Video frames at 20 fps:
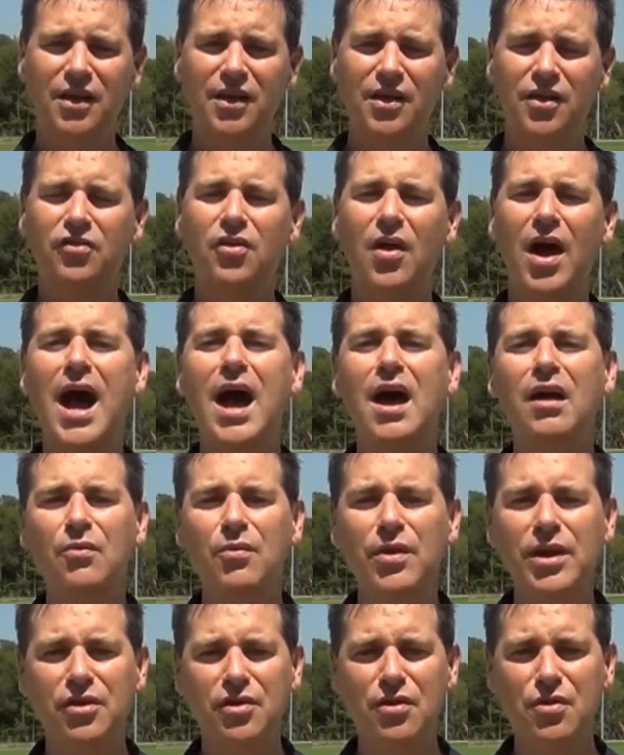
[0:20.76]
So how do
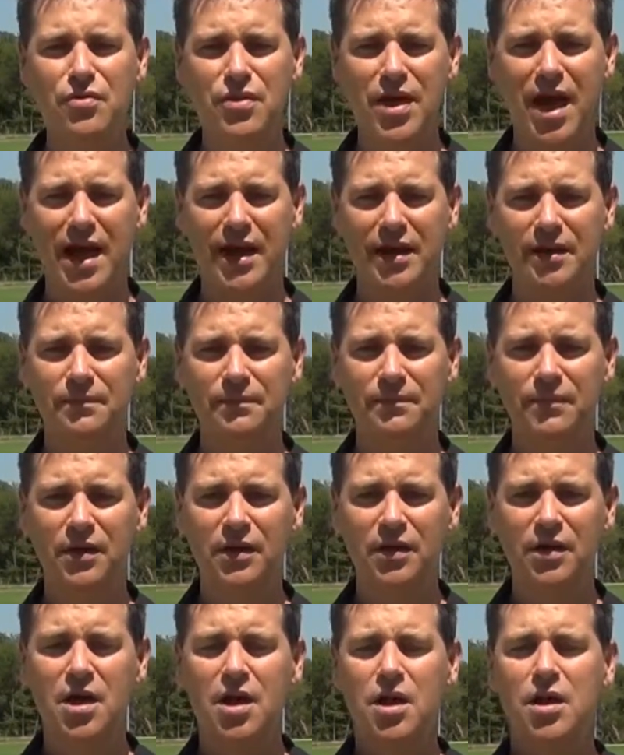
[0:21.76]
we do that?
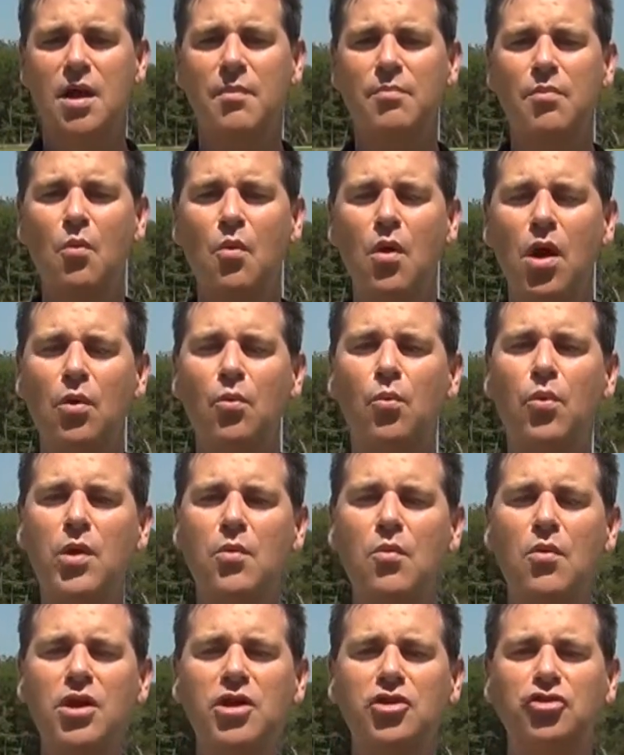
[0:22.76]
Number one, we
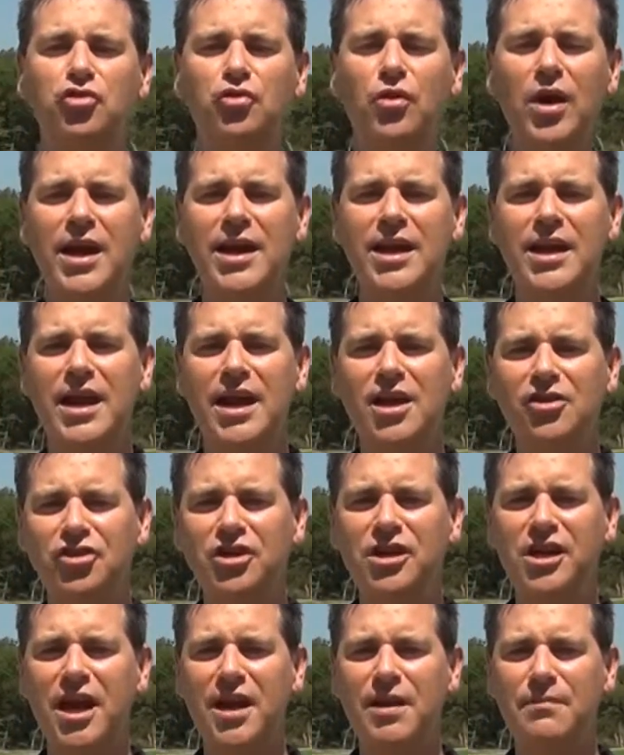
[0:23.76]
want to train and
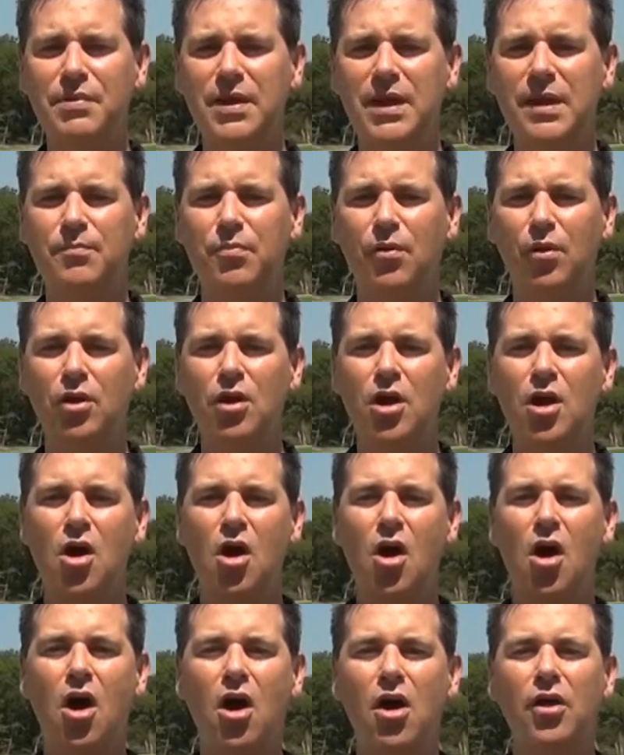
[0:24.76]
educate people
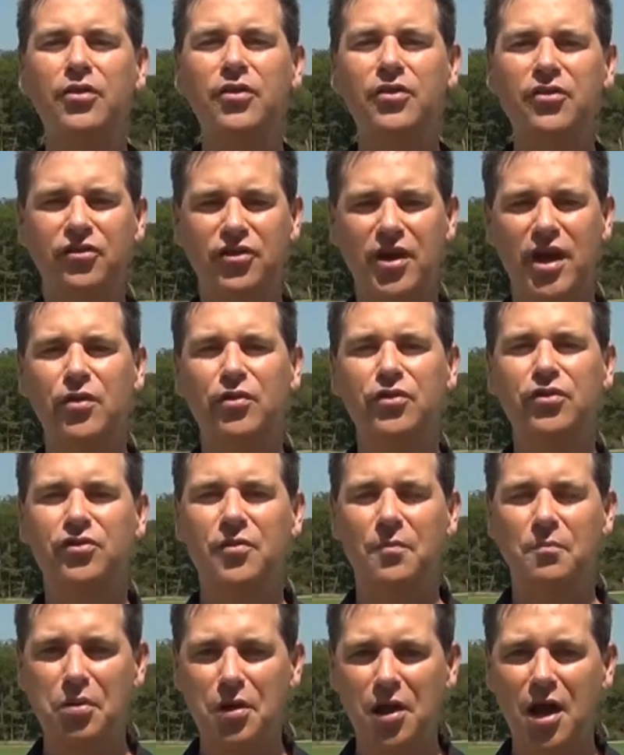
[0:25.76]
on the sales
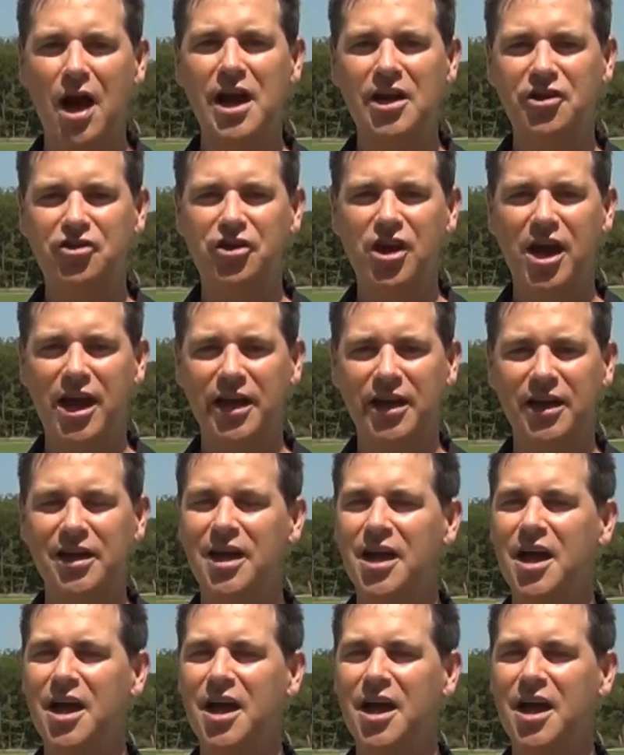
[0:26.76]
supply chain,